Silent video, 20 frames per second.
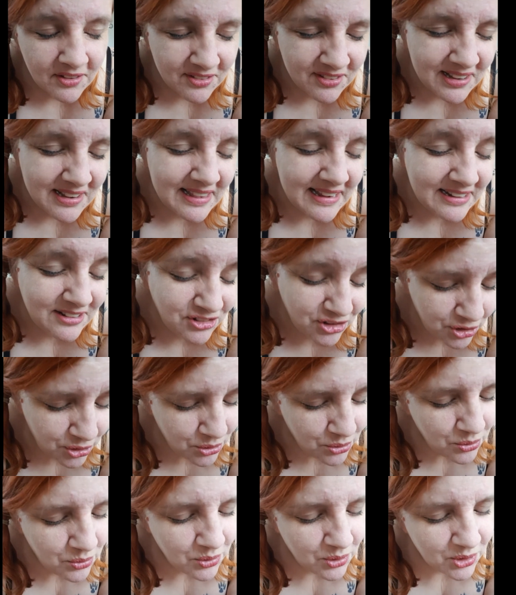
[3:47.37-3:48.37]
See, they
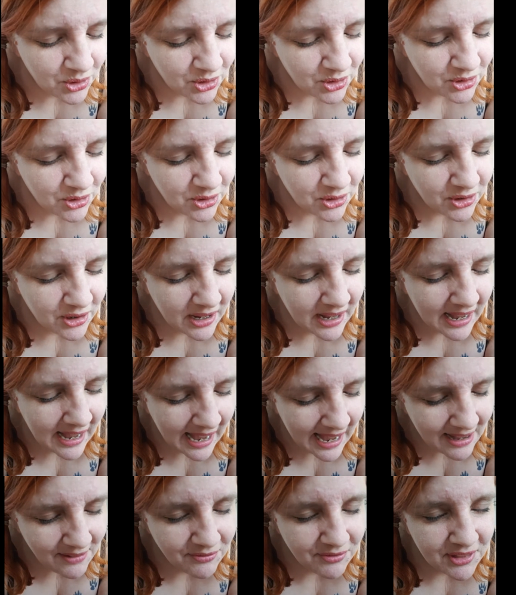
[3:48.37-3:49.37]
do
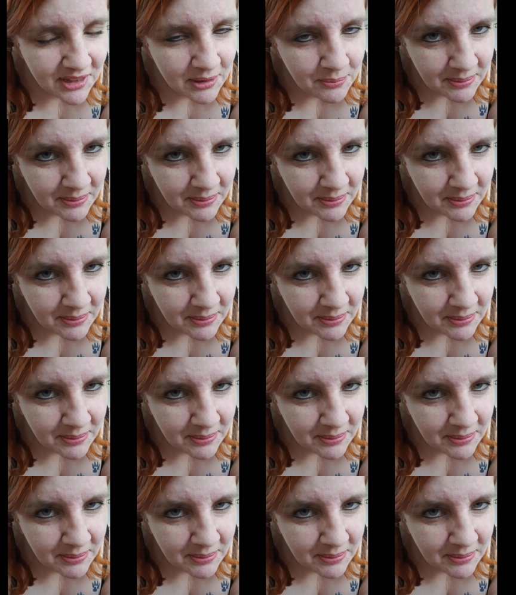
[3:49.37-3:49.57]
have the